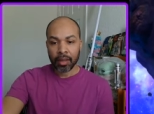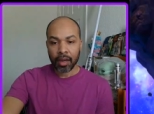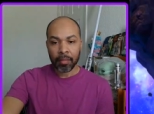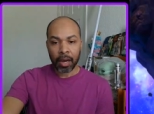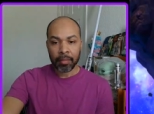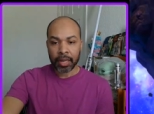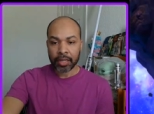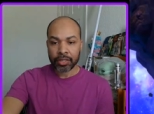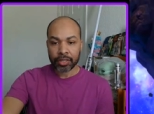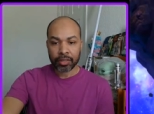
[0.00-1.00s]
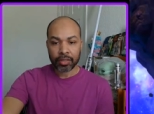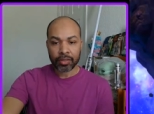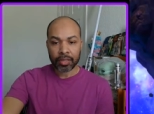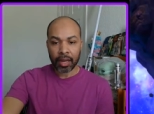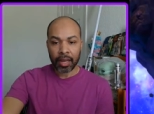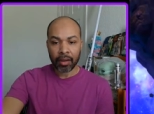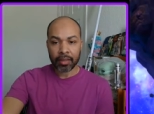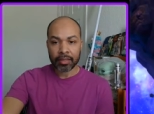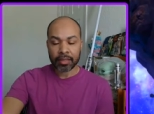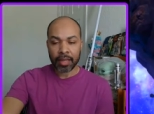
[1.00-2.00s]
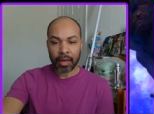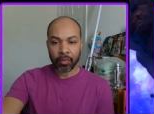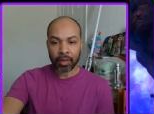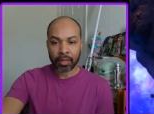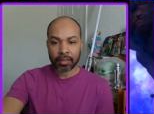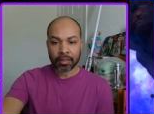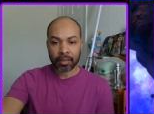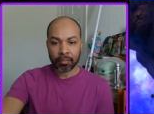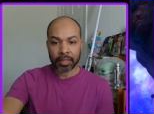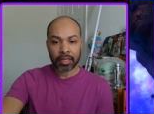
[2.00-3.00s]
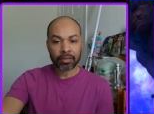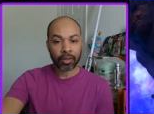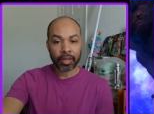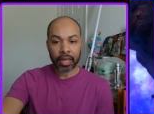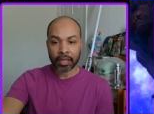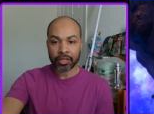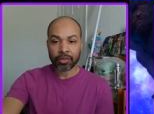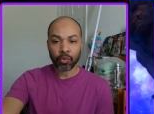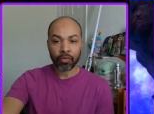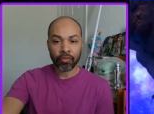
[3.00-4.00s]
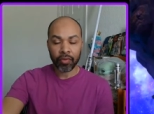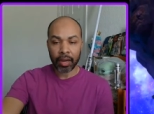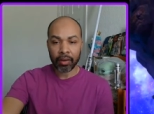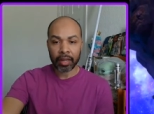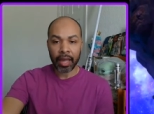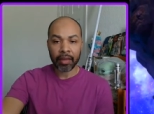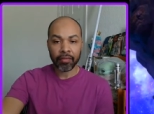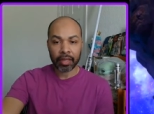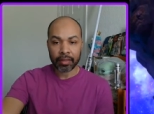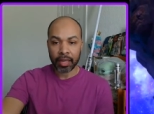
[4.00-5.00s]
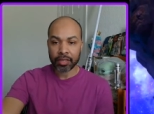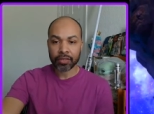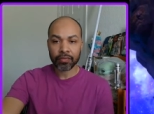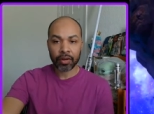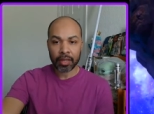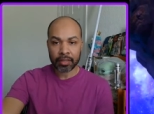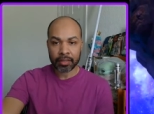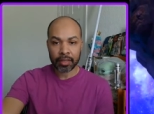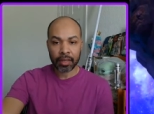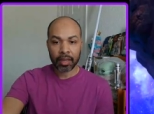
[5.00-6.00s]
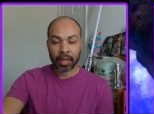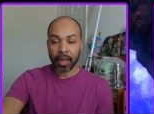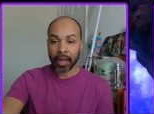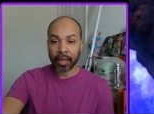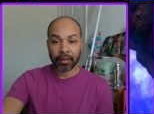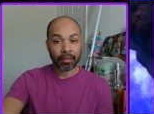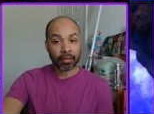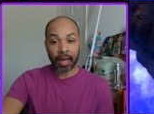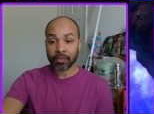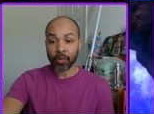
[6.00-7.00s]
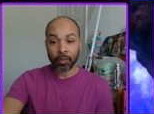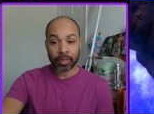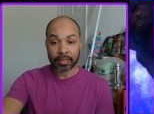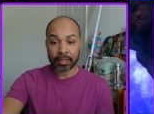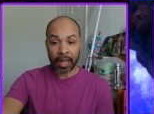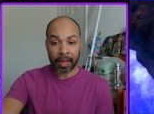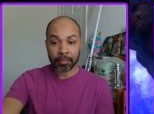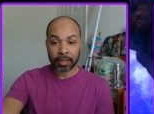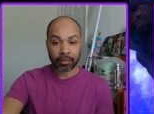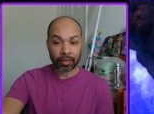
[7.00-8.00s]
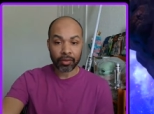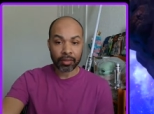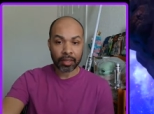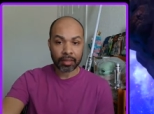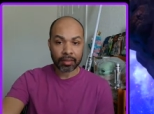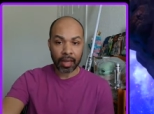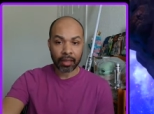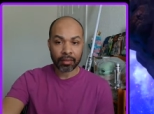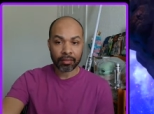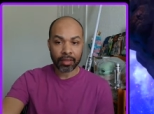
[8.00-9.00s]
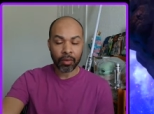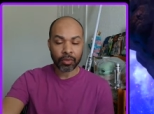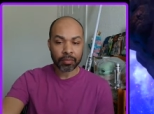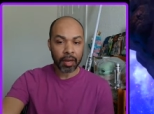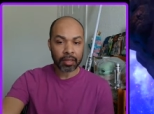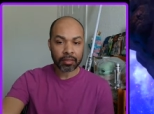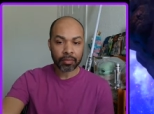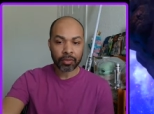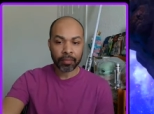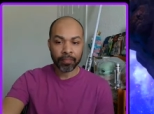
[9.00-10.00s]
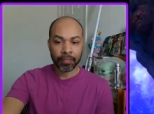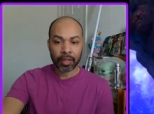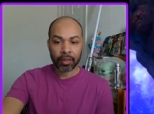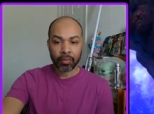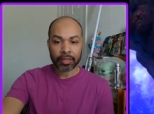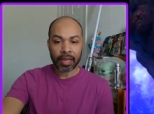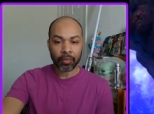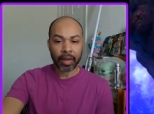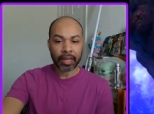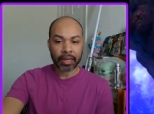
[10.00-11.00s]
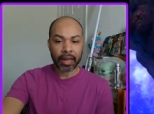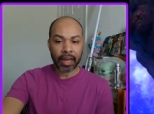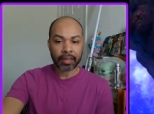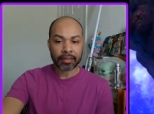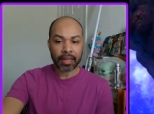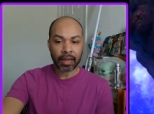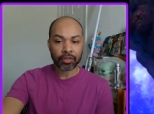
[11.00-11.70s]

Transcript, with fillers: Abomination, you saw how easy that was. But these locations were very advantageous for us. And that's why we snapped as early as I thought was possible once I recognized how